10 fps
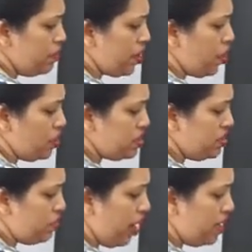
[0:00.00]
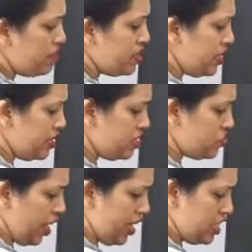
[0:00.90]
because the valves, that is
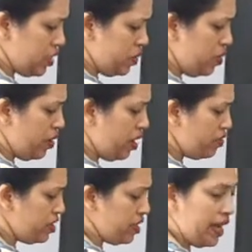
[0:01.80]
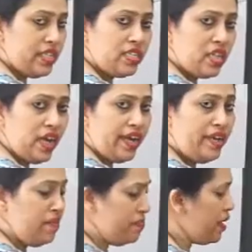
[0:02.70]
tricuspid valve on the right
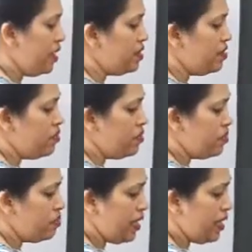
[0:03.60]
side and the